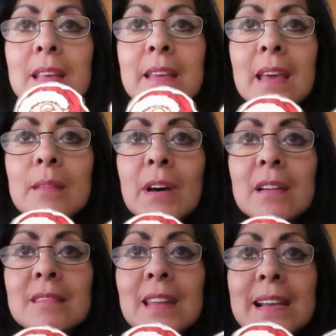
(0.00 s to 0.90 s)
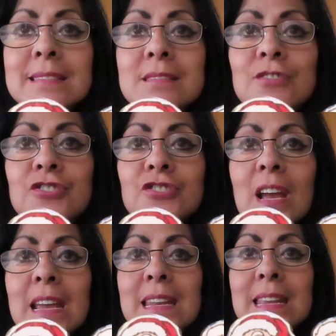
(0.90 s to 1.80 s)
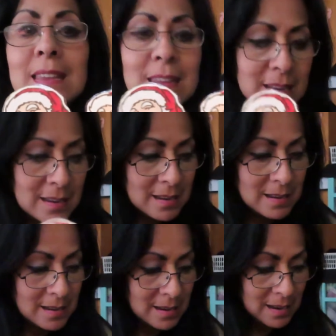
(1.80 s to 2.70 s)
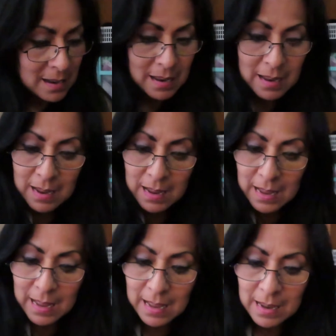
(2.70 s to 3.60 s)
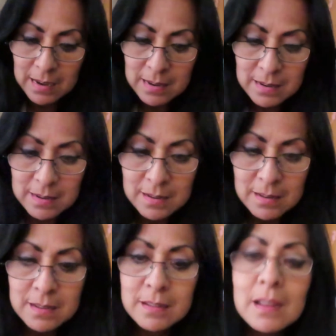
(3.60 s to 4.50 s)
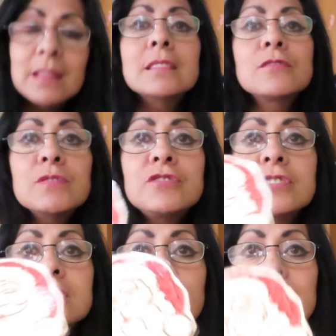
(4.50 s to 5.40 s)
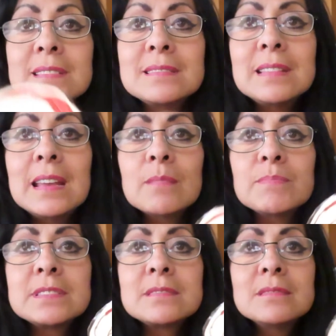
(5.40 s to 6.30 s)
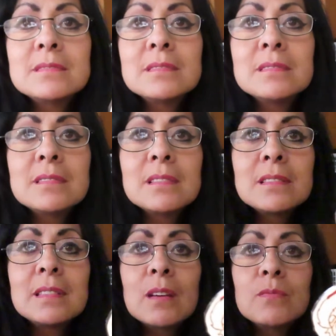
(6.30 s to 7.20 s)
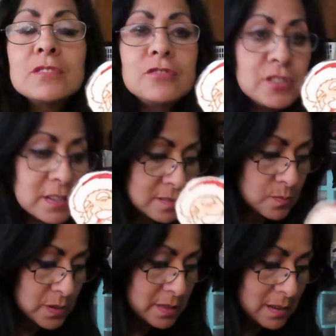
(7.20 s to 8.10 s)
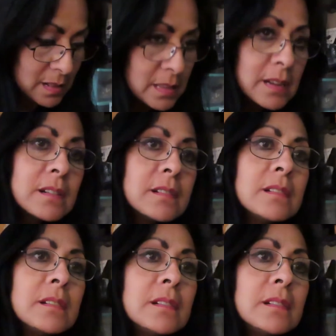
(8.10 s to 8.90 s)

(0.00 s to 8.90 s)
They came out nice and shiny. And this was just with the stamps. That was just with the clear